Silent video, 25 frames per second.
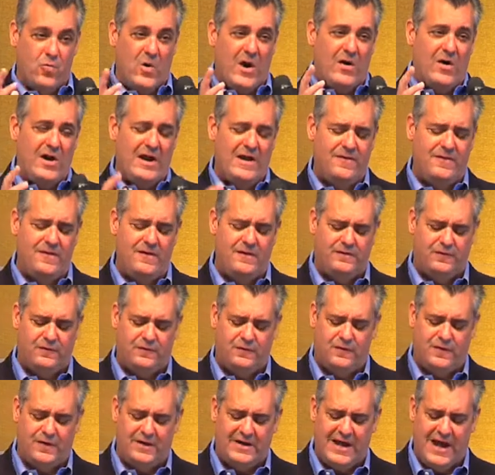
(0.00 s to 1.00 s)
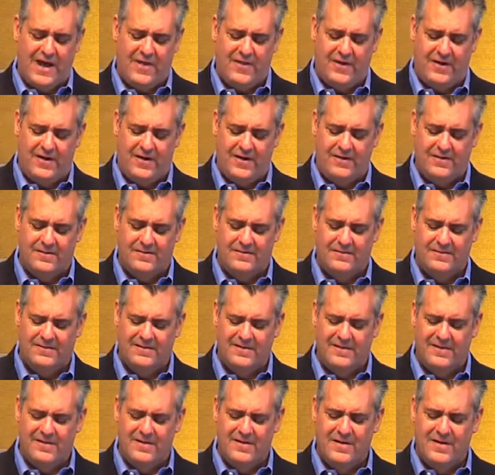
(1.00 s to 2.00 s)
we're in this together.
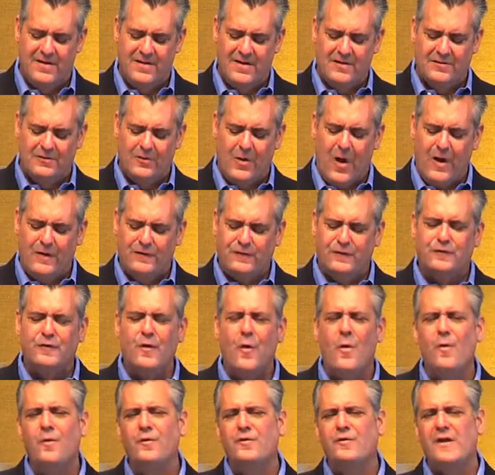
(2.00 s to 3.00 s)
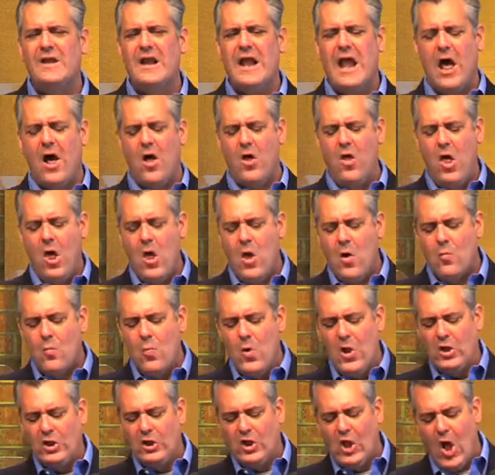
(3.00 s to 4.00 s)
Lost souls in hell
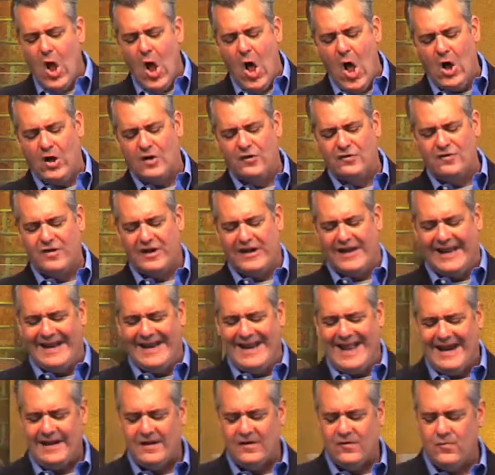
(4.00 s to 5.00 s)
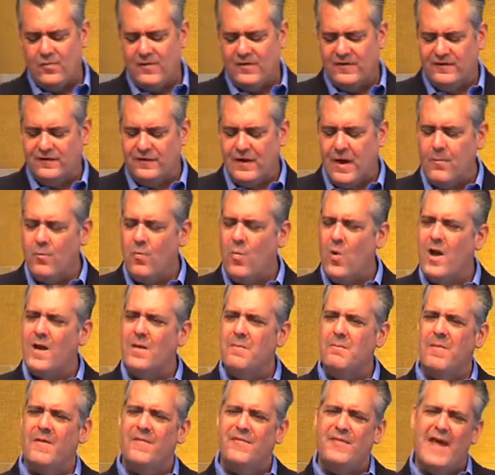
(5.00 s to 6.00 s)
will long to connect with
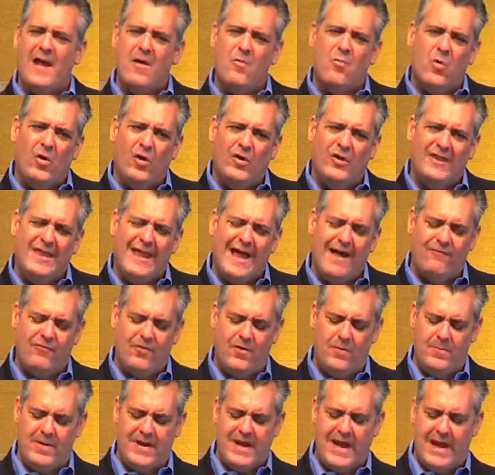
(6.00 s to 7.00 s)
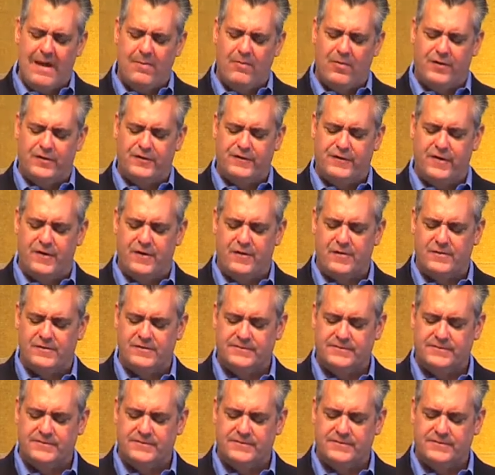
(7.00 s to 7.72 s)
someone, but they will never be able to.